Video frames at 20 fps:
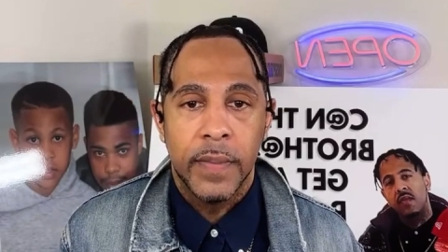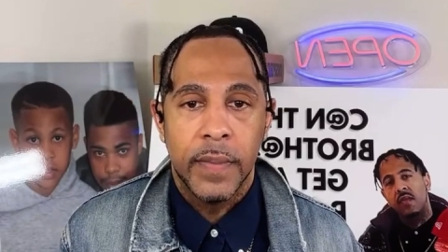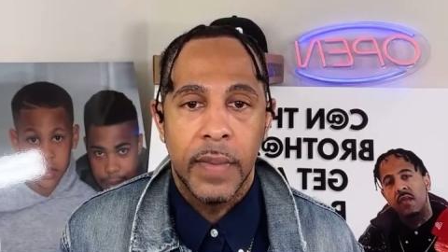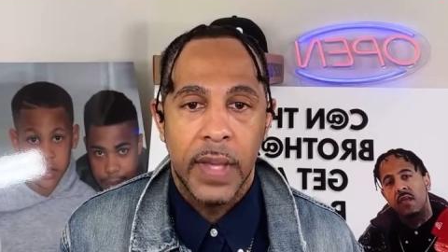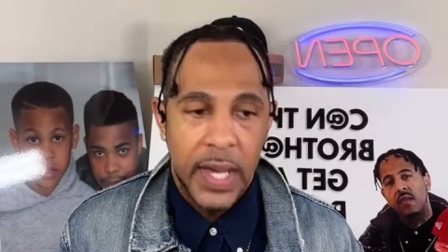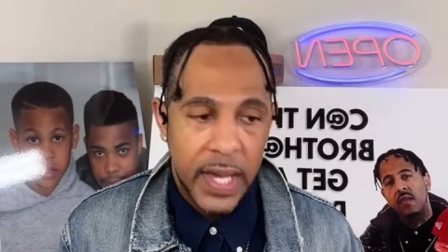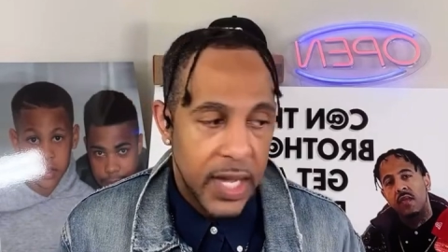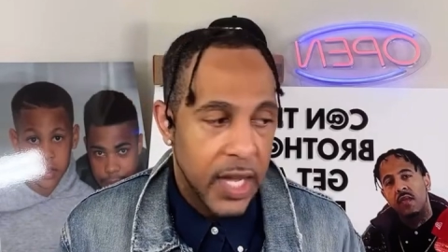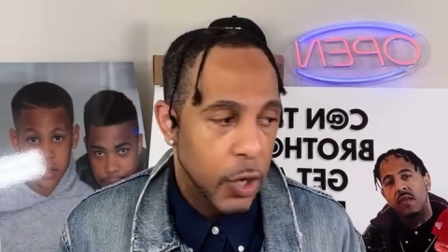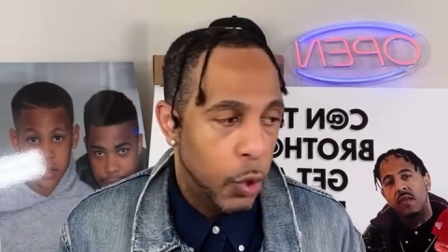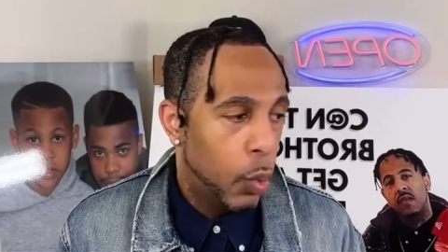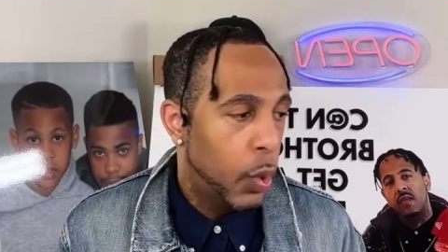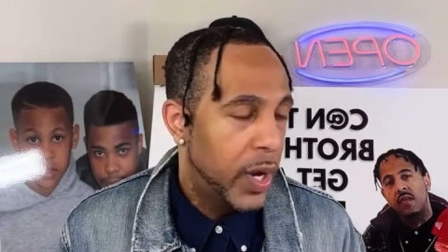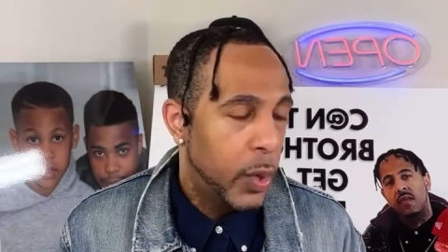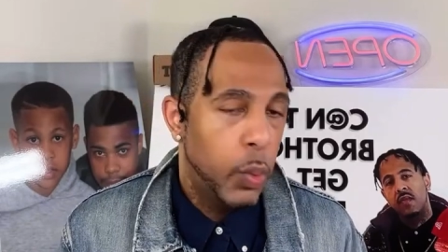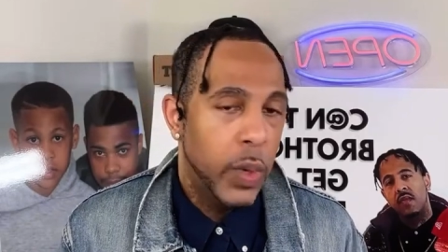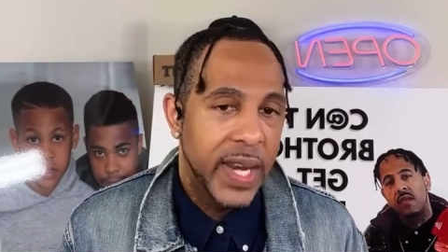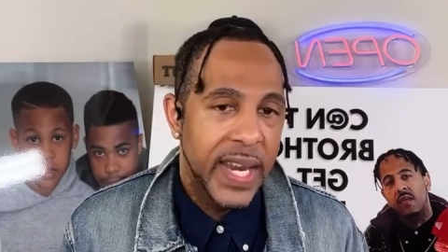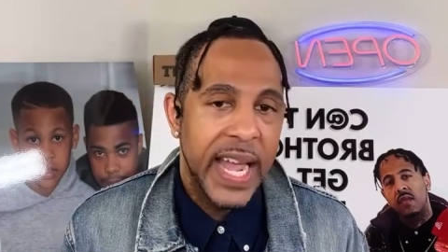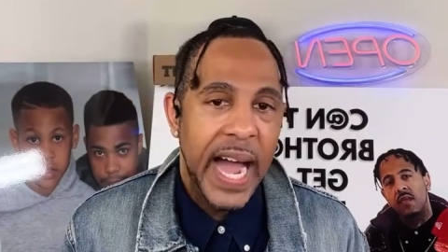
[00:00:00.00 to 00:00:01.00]
He can
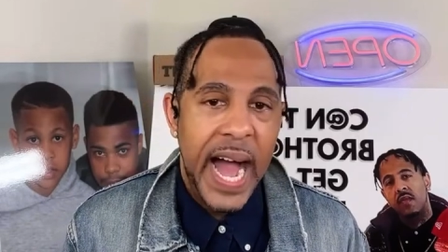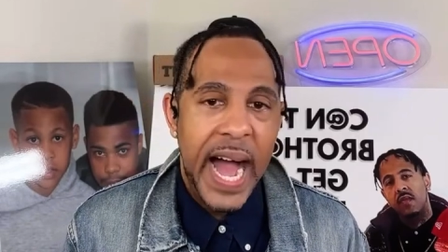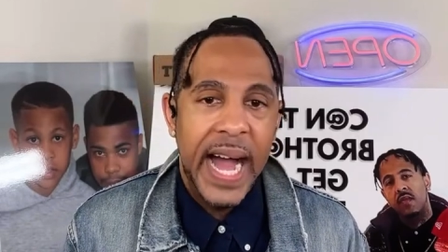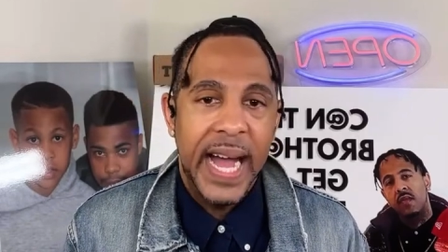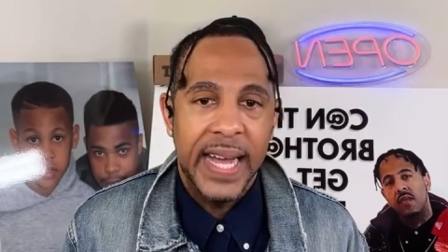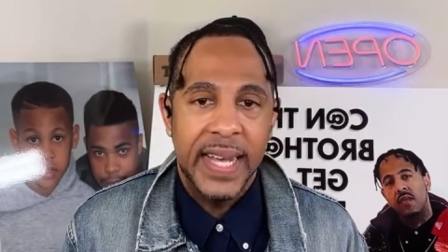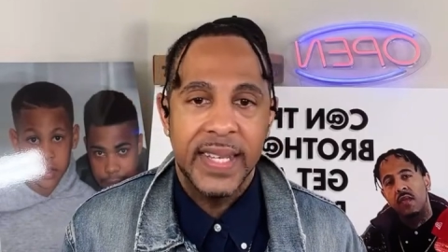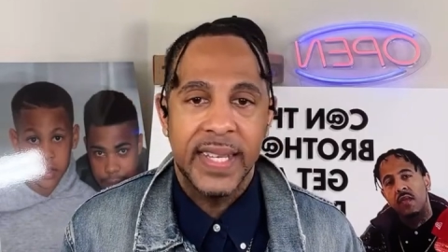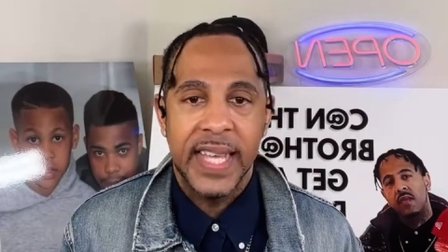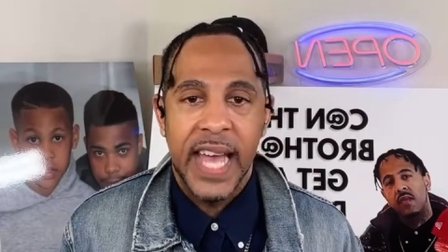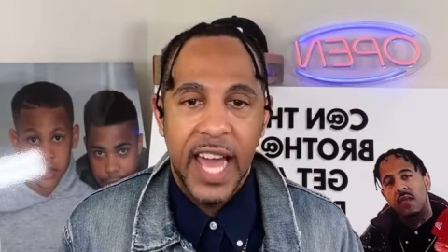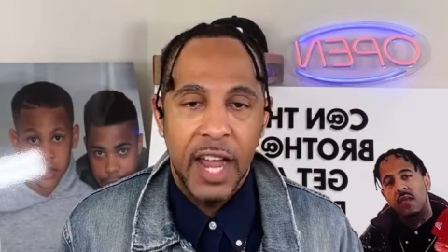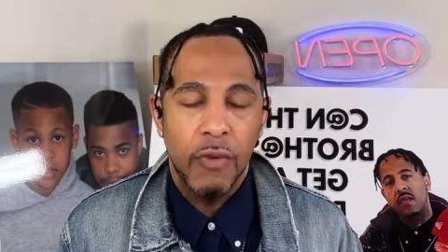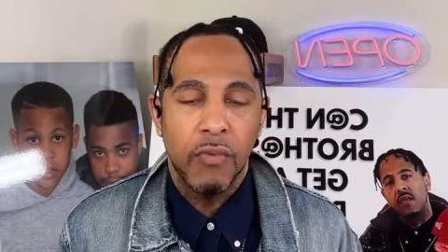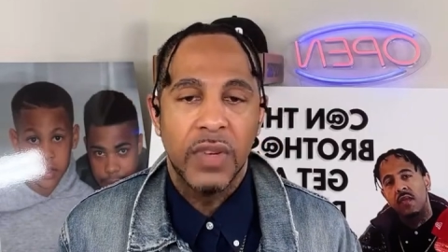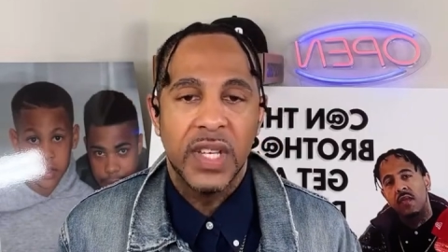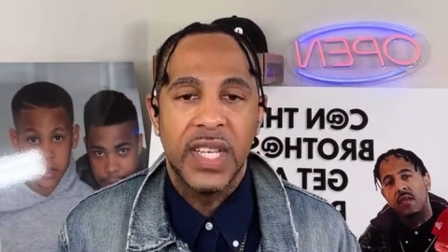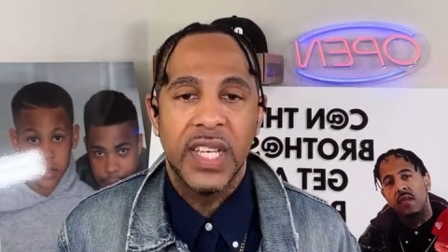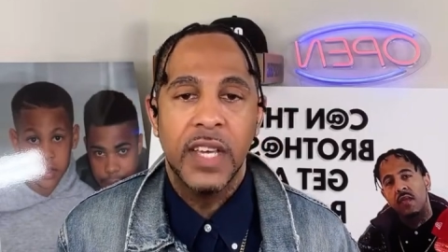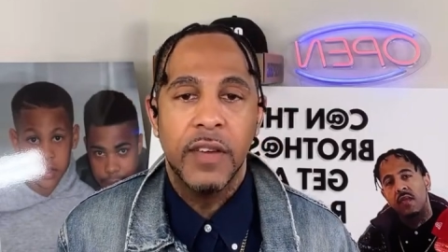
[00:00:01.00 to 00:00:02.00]
win with guys at
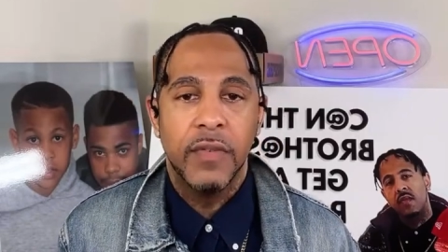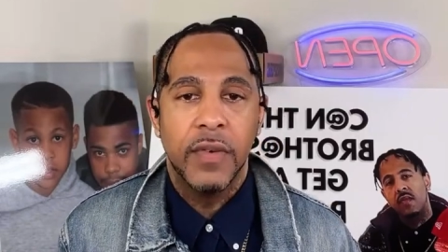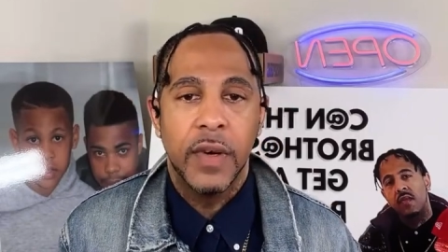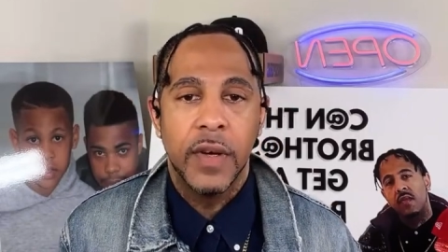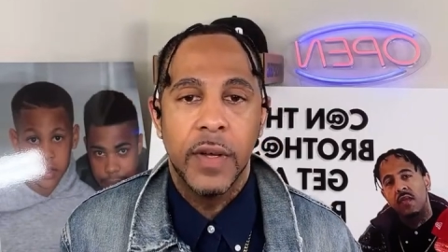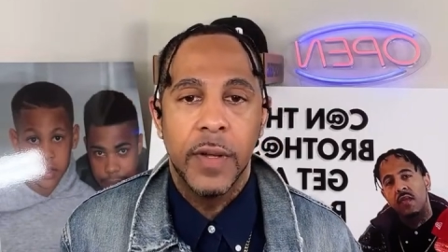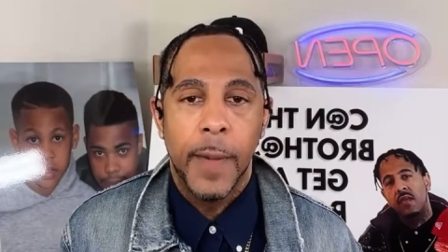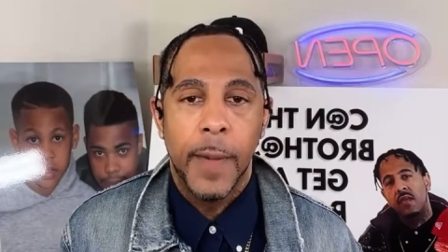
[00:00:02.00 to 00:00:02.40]
receiver.